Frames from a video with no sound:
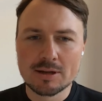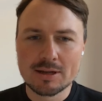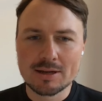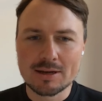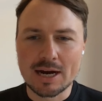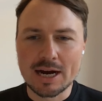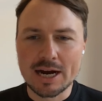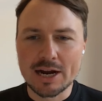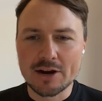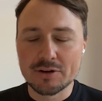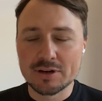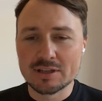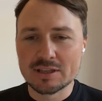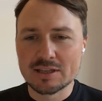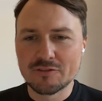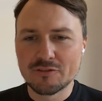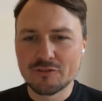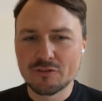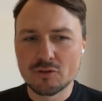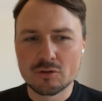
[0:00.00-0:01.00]
hiring
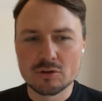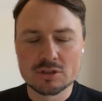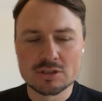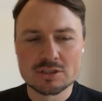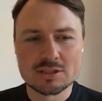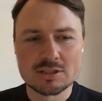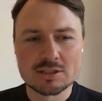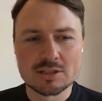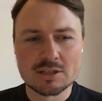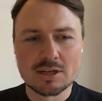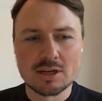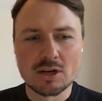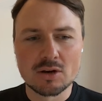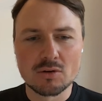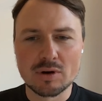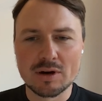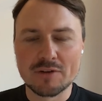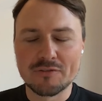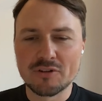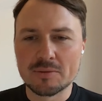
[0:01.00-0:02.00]
their first
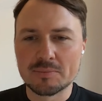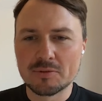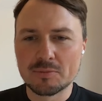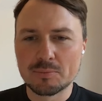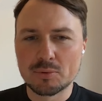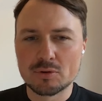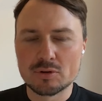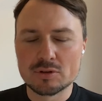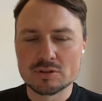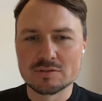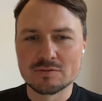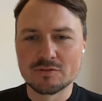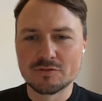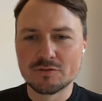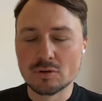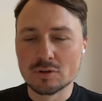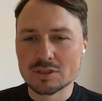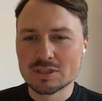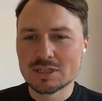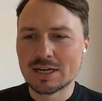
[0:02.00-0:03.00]
RevOps person
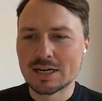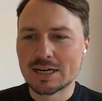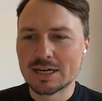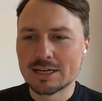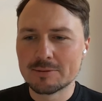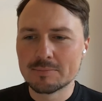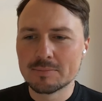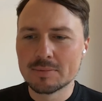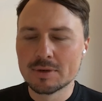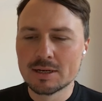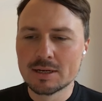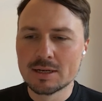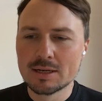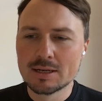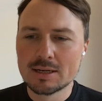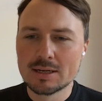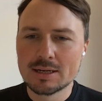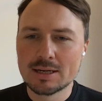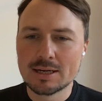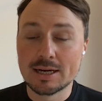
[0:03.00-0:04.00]
full-time,
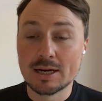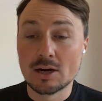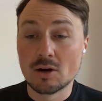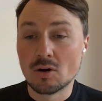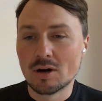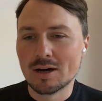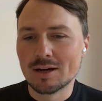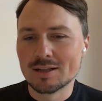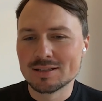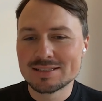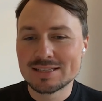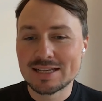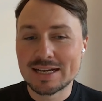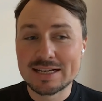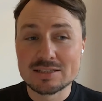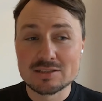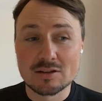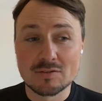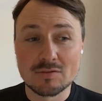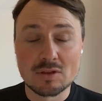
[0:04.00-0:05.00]
or
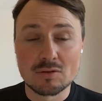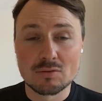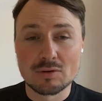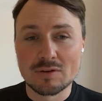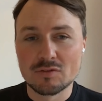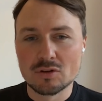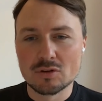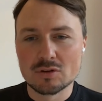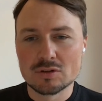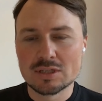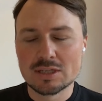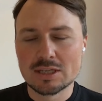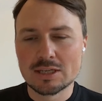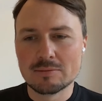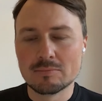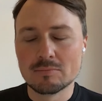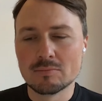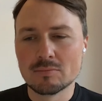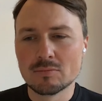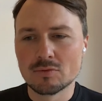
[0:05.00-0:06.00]
size of the revenue
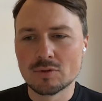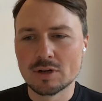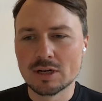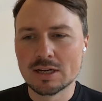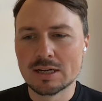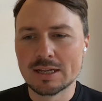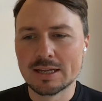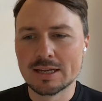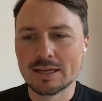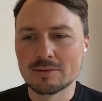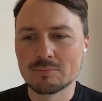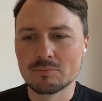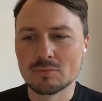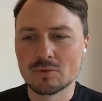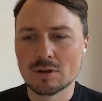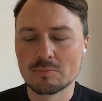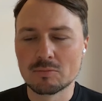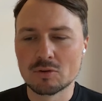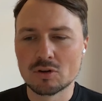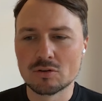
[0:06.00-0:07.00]
team, right? Like,
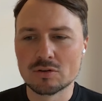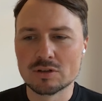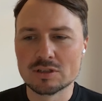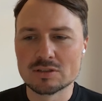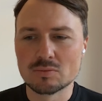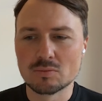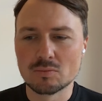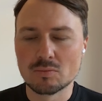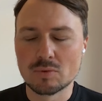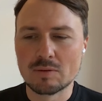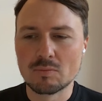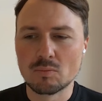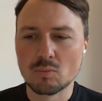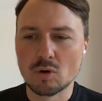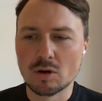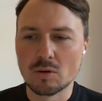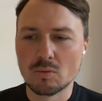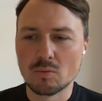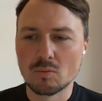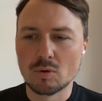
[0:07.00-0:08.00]
I'm curious, and
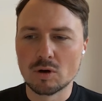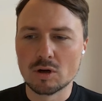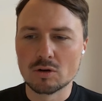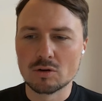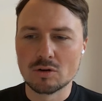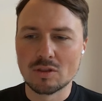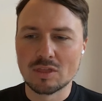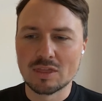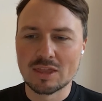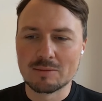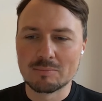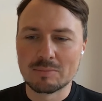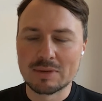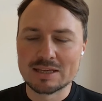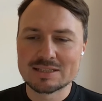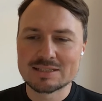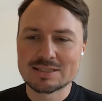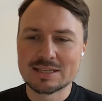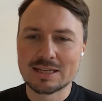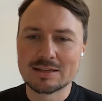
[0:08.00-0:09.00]
what do you think
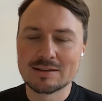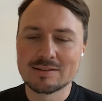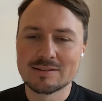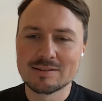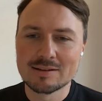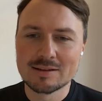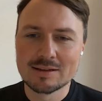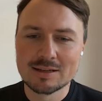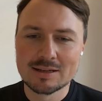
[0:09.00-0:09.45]
makes sense?